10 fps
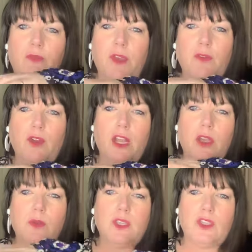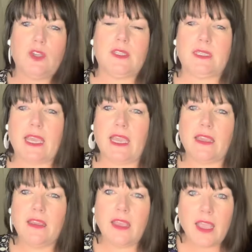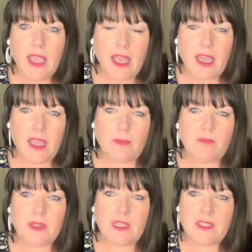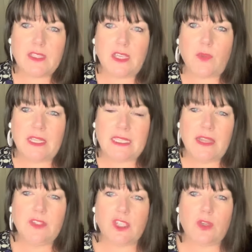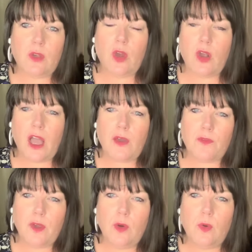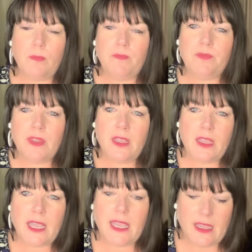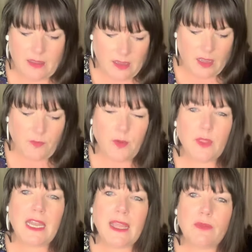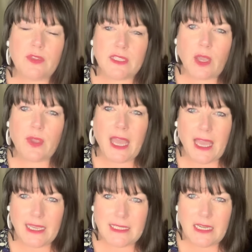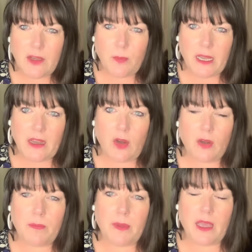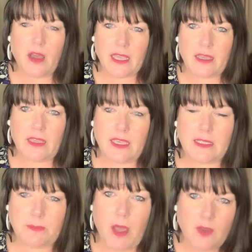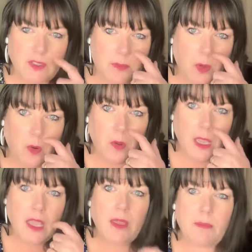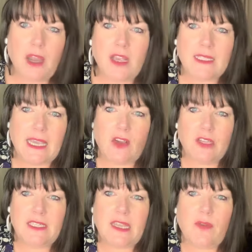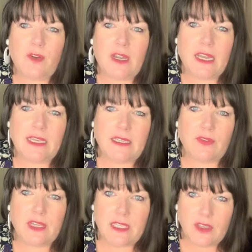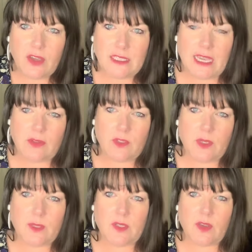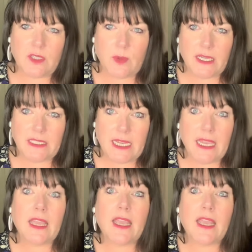very, very loose, as you can see. So the sleeves are too long. I feel the length is okay. It's a little bit long, but it's passable. But like I say, I could definitely, definitely size down to a size 20.